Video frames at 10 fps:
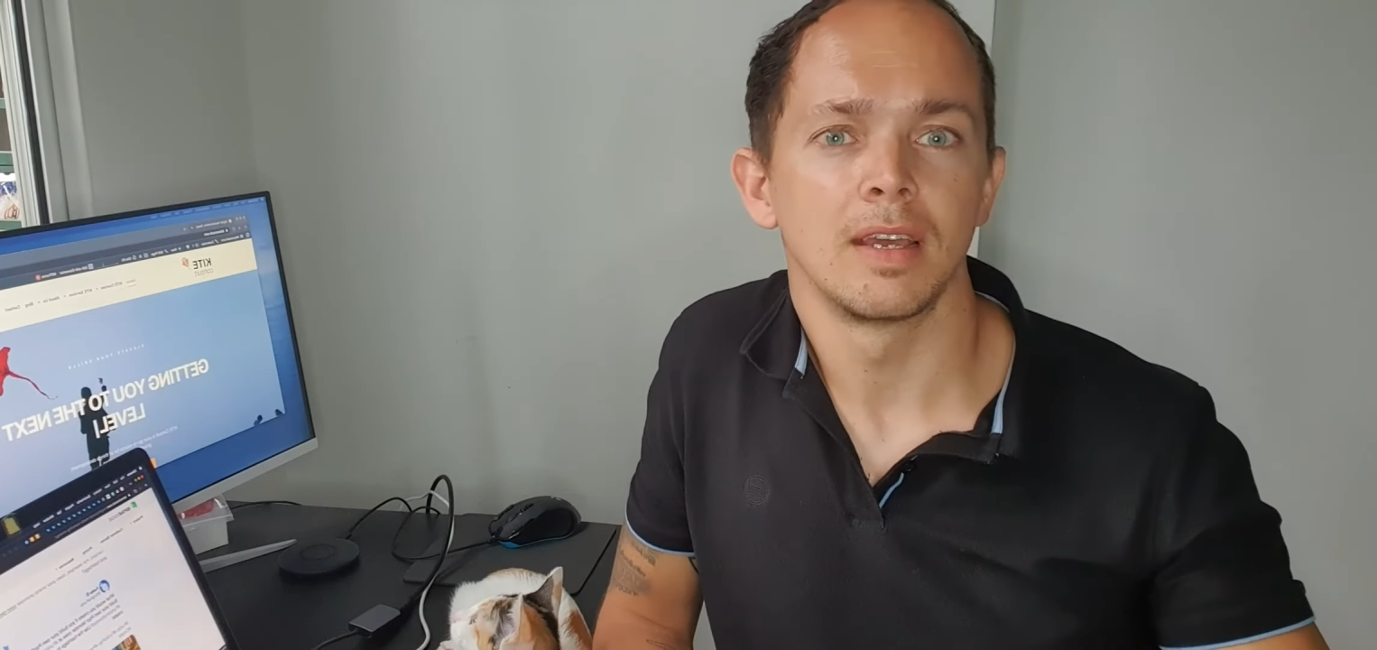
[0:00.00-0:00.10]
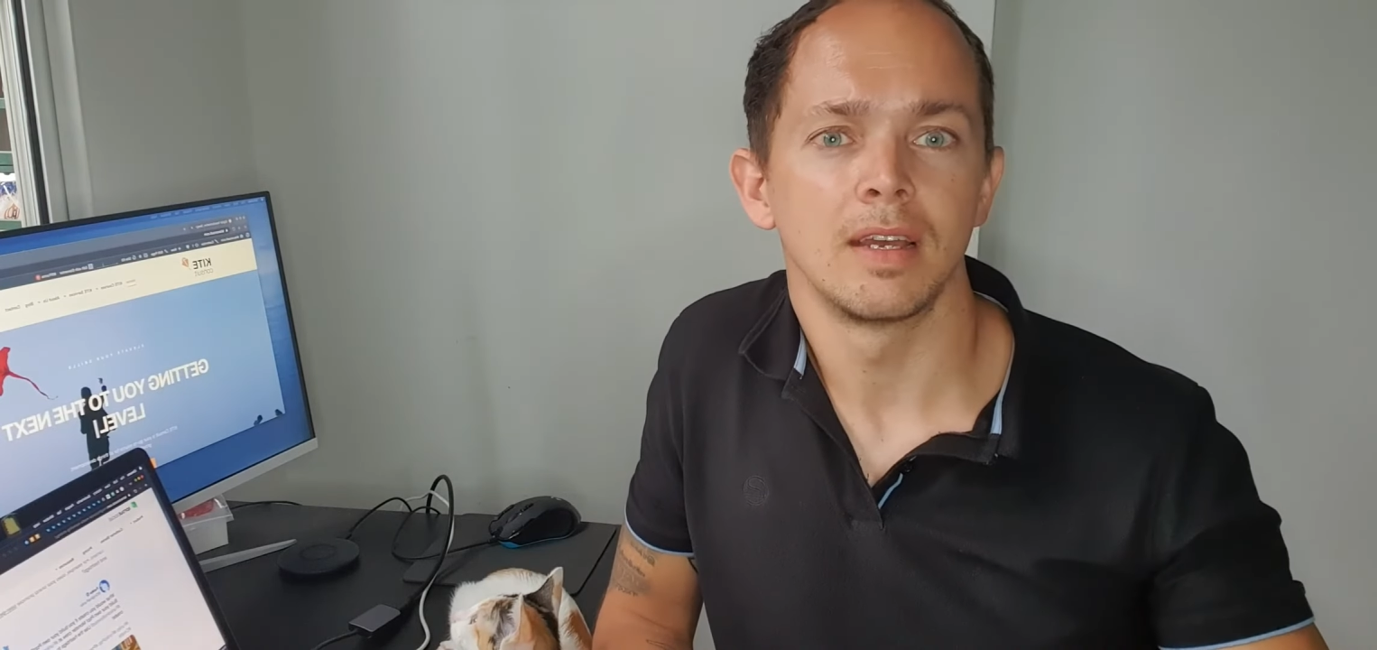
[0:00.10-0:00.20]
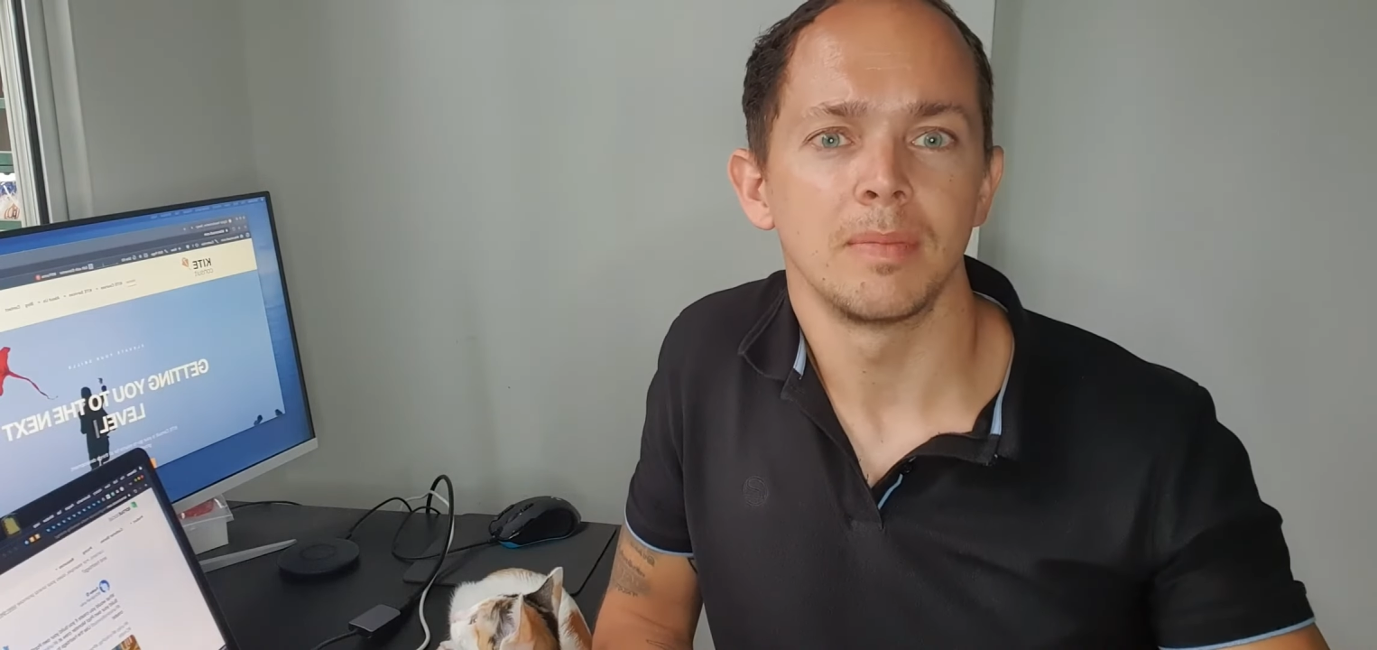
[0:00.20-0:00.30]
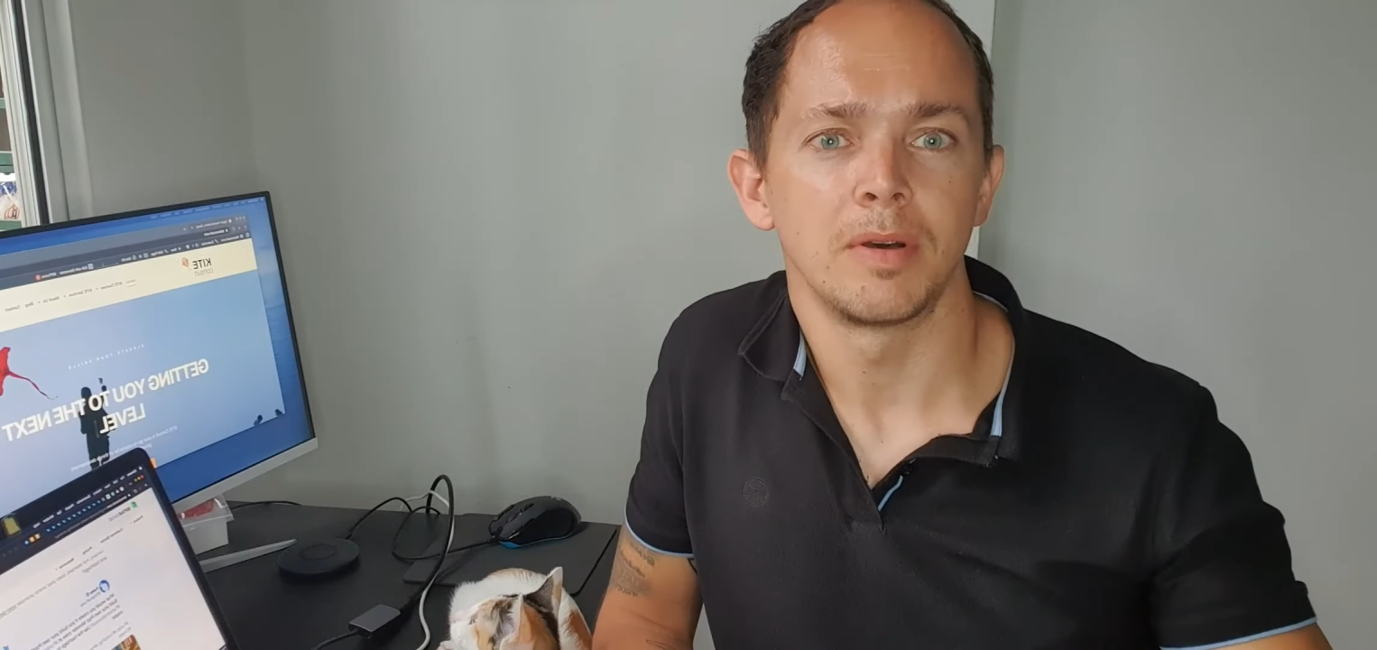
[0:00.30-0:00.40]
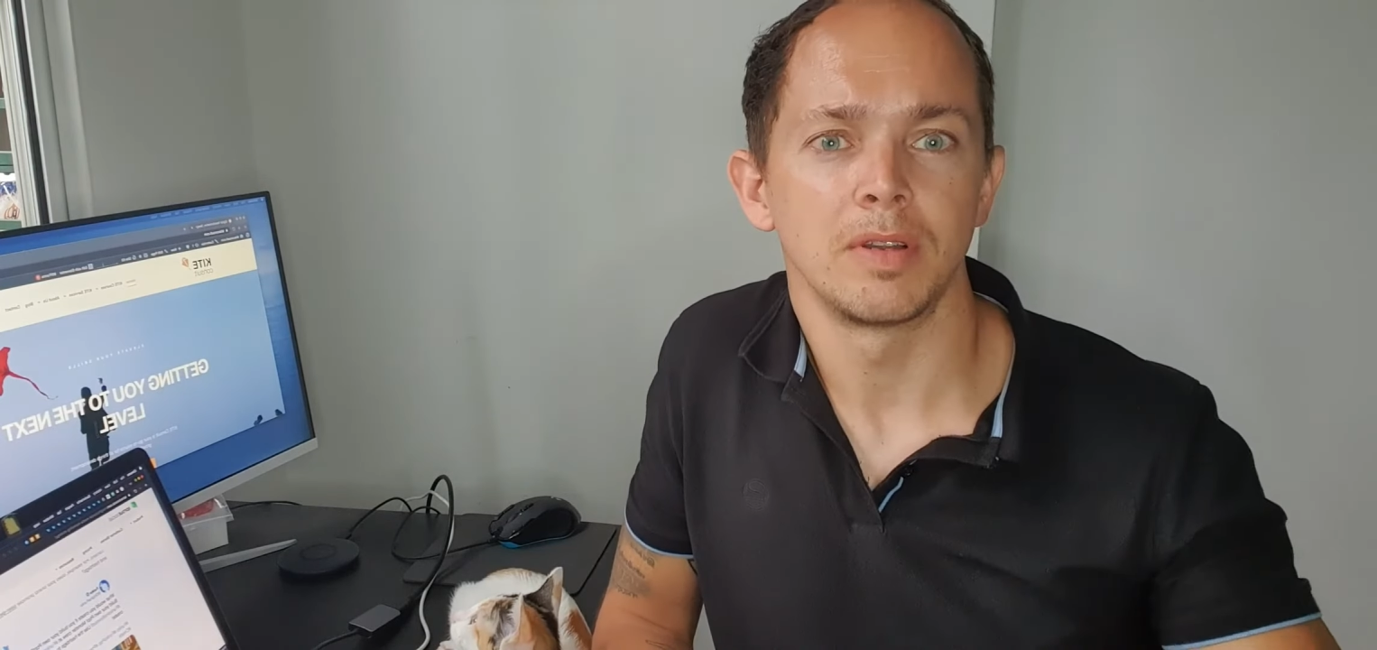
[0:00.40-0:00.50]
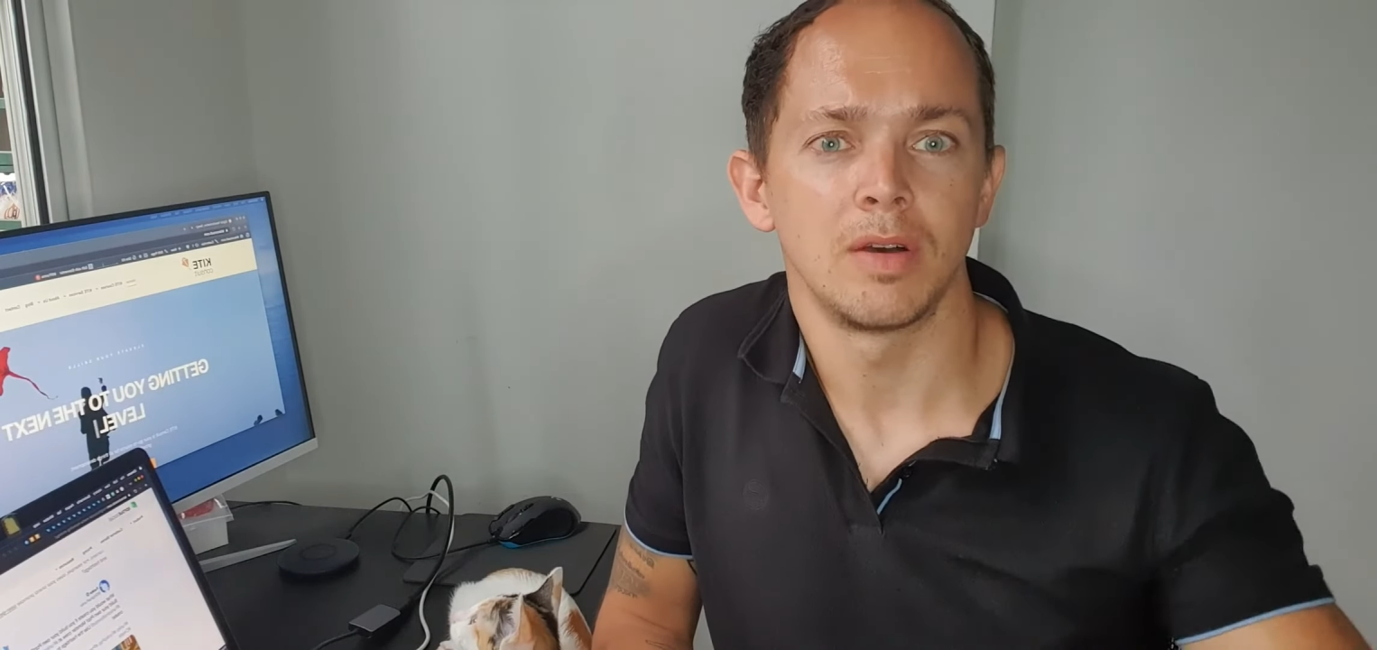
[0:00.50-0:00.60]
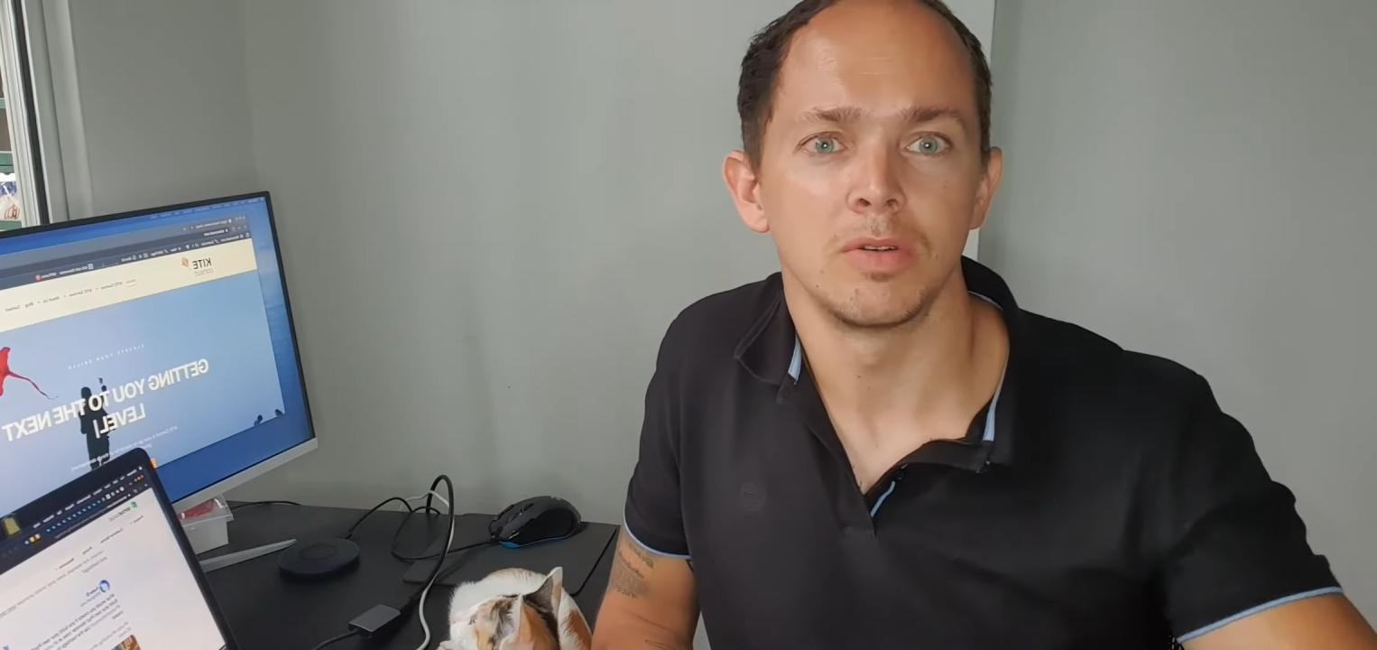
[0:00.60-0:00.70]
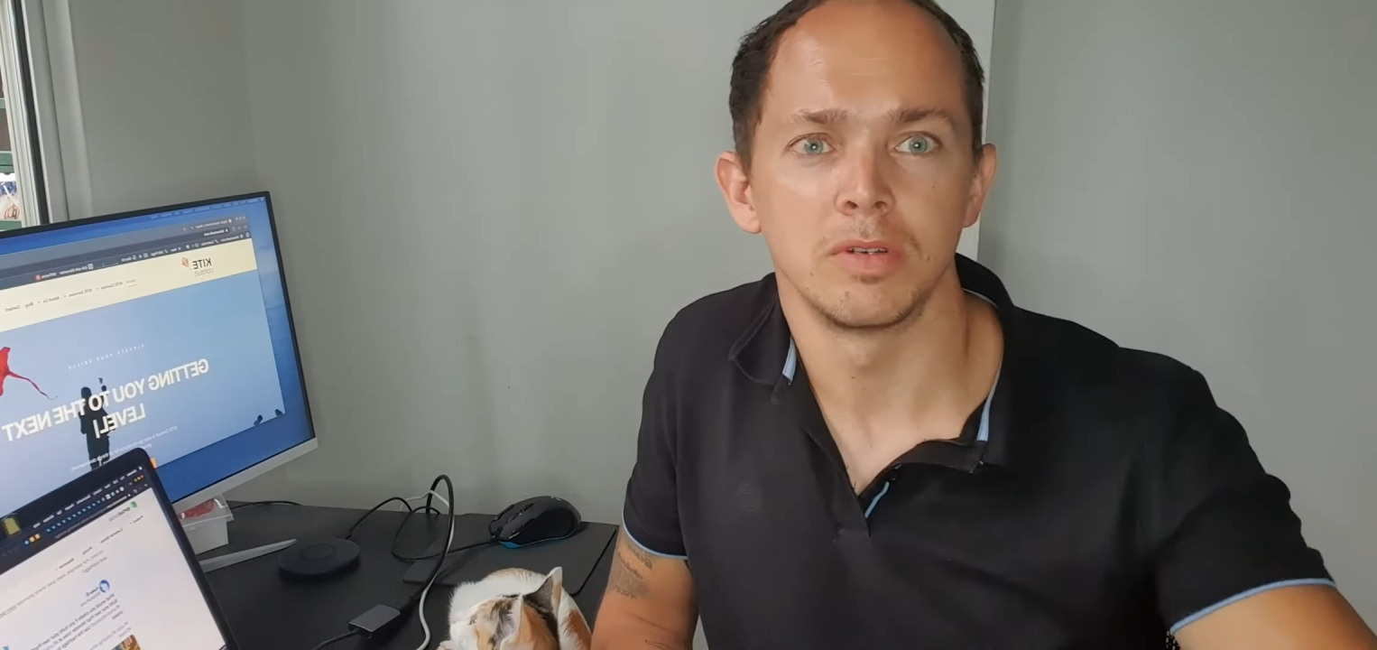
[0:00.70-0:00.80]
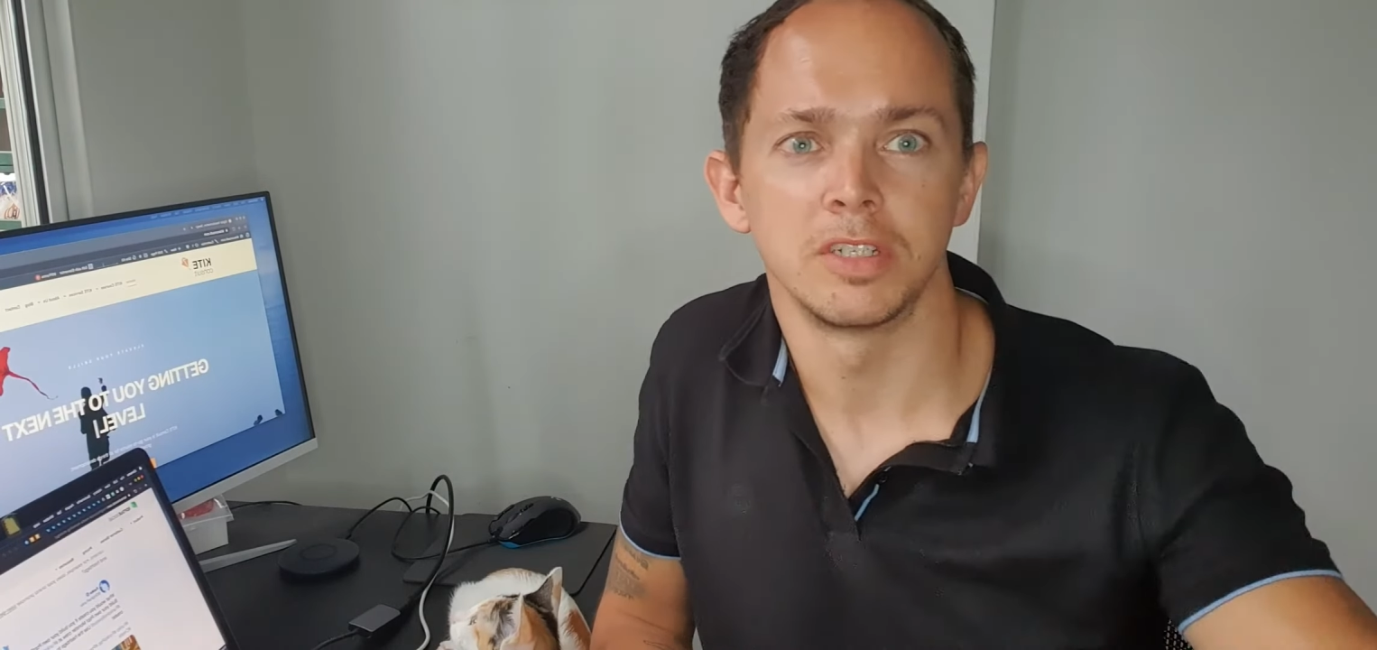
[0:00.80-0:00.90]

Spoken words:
about how to